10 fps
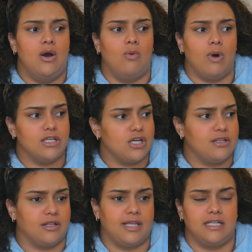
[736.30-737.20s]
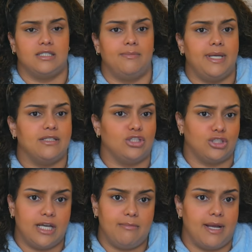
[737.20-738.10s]
watch other things, to be
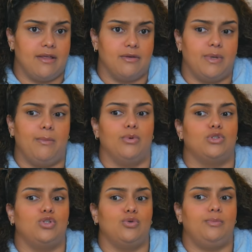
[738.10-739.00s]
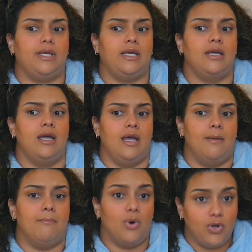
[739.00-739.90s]
entertained by other people, to be
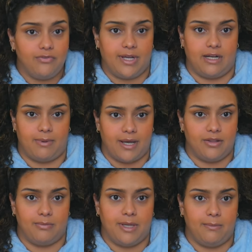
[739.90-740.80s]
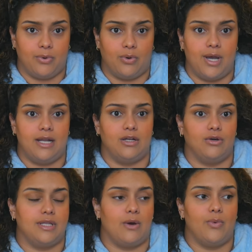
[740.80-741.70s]
motivated by other people, and
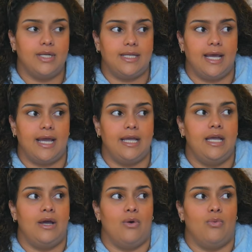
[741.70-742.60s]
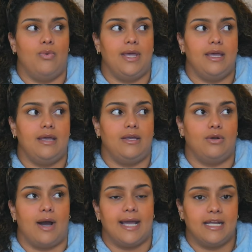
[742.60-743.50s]
know that one day
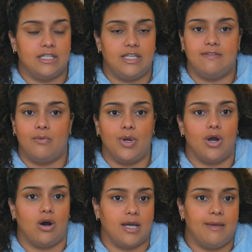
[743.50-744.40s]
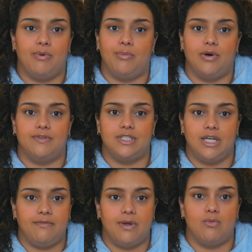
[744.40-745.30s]
I can achieve that. We're all capable of
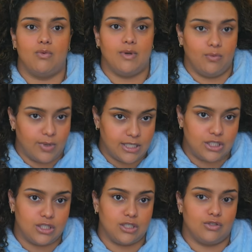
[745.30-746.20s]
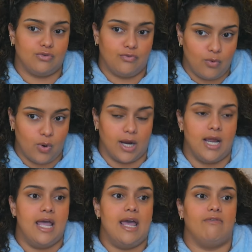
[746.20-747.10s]
achieving what we wish for
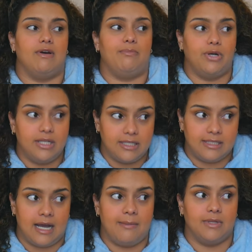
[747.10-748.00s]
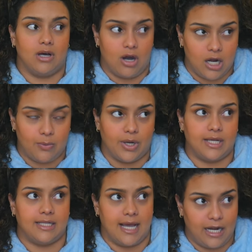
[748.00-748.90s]
if we put in the time and the hard
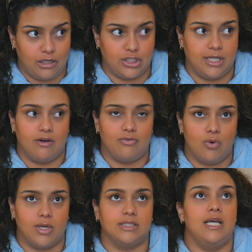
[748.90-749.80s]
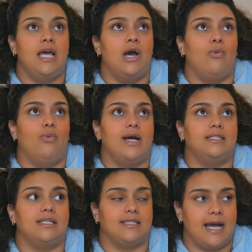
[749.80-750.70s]
work and the energy. Of course,
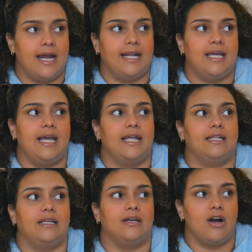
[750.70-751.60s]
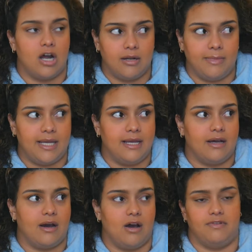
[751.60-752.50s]
when society and the economy,
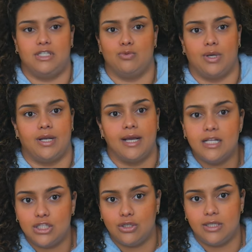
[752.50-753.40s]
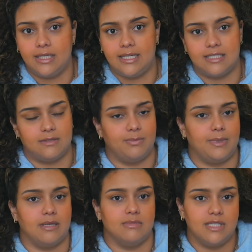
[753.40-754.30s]
all this is working against you, then yes, it
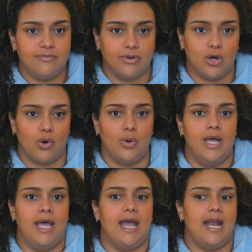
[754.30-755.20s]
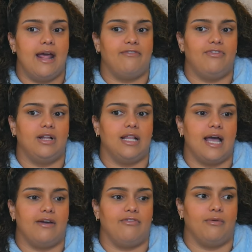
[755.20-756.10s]
becomes difficult. And I feel
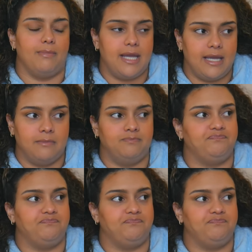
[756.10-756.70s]
like for me,